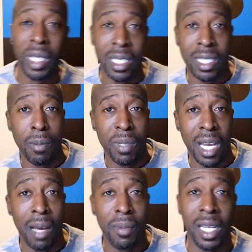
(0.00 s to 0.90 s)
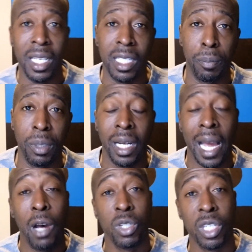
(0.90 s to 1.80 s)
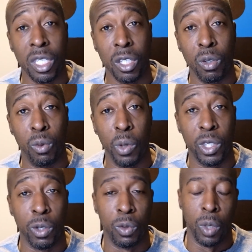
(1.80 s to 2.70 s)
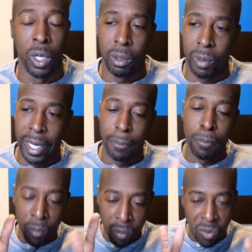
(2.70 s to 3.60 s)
because sometimes I need to plug out just to do voiceover work, right?